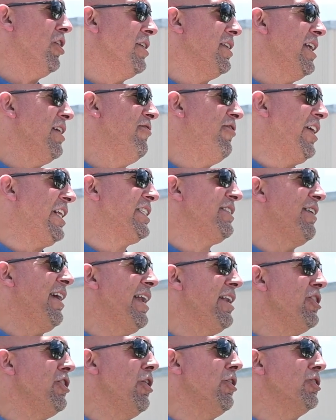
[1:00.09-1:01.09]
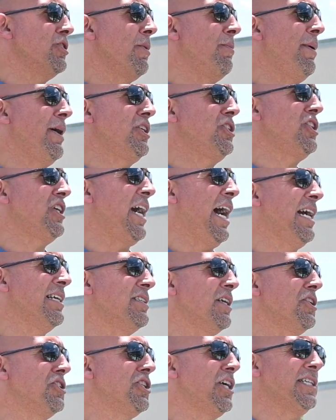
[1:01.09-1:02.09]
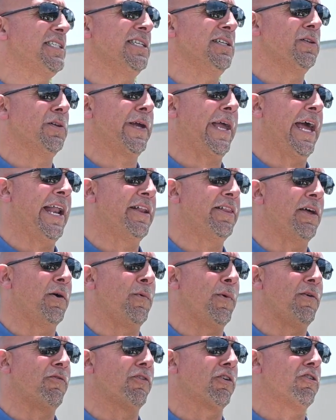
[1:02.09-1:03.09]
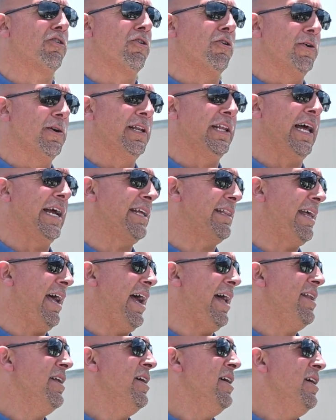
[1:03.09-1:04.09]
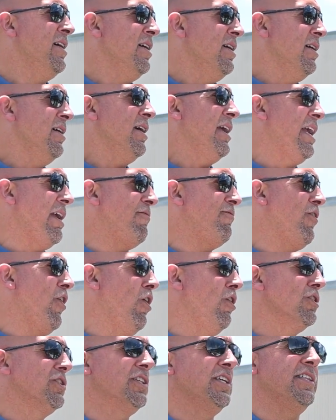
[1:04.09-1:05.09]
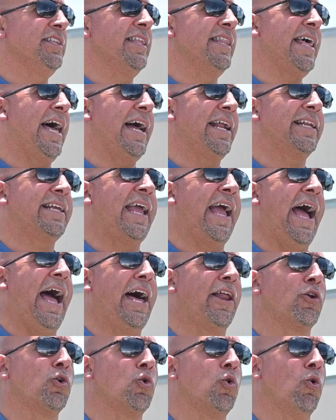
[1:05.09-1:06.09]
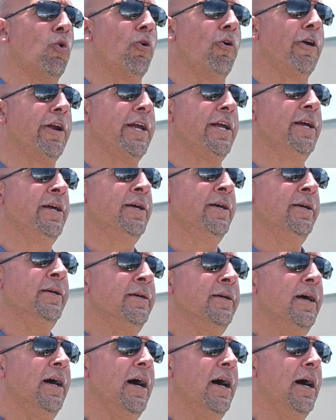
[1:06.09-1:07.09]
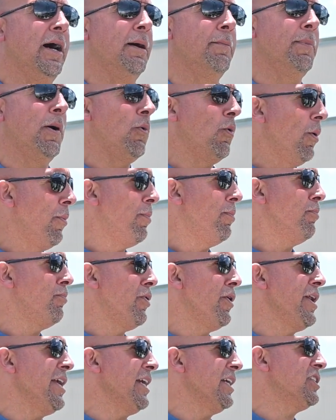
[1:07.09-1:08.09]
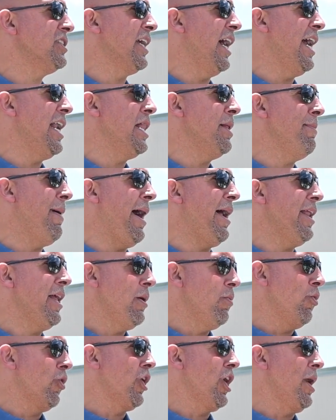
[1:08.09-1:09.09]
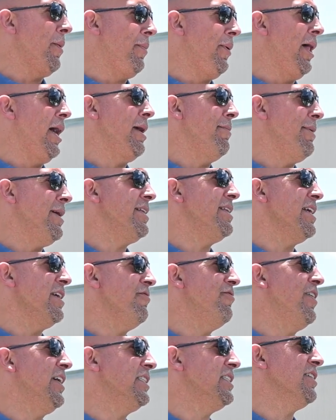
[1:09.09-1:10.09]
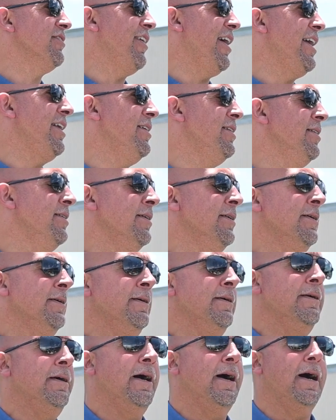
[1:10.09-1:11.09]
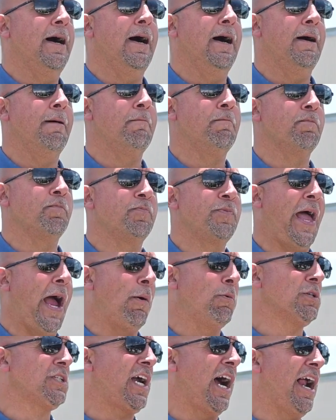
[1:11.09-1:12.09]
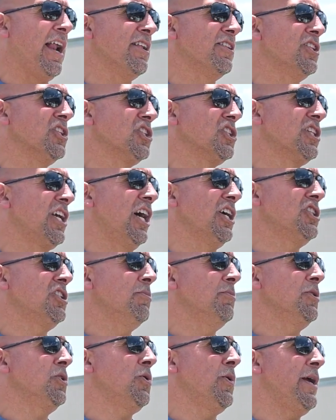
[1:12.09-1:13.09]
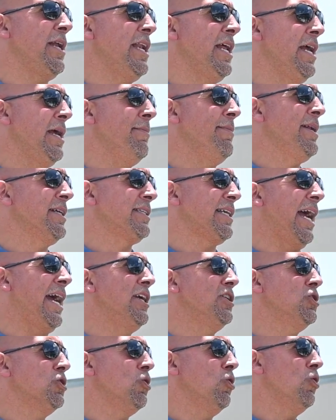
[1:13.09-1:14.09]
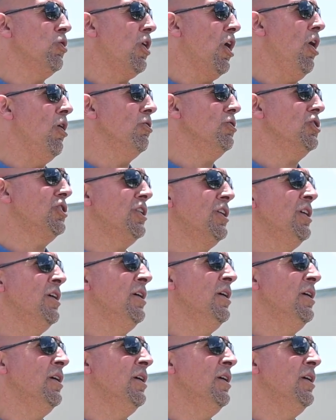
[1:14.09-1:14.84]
a defensive end. You know, there's a bunch of guys like Jesse Luchetta that we've recruited like that. He falls into that category, but we're pretty excited about him. We're going to play him at defensive end. That was kind of discussion between him and his high school coach.